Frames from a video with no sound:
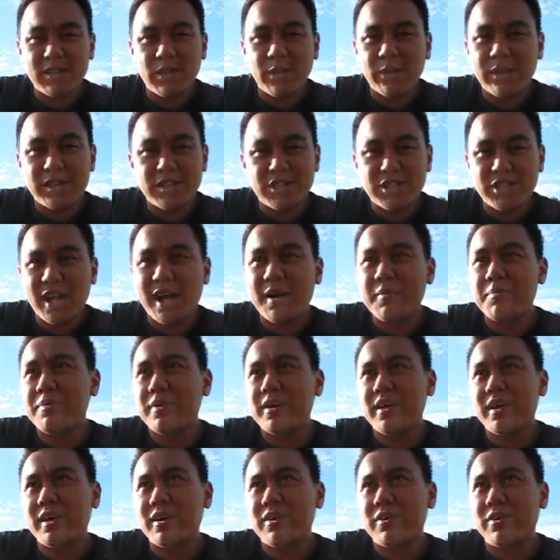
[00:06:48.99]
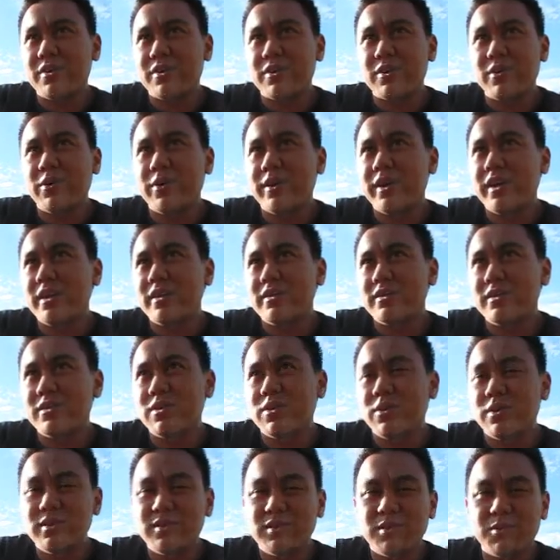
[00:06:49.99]
going shopping or going
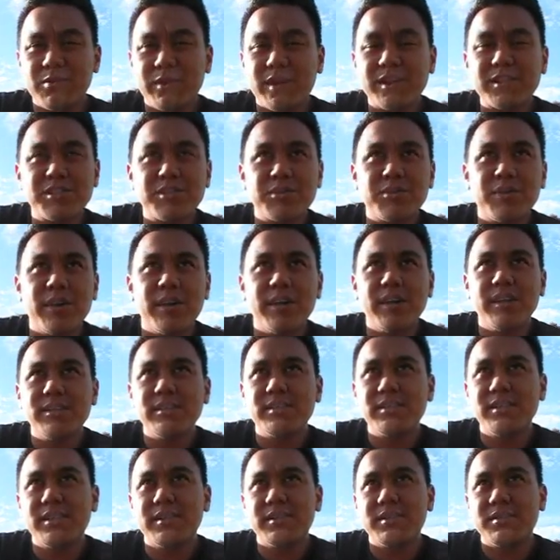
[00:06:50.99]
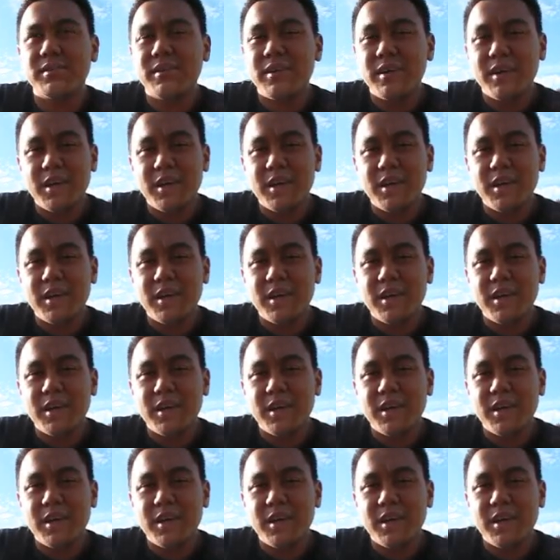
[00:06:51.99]
going to restaurants and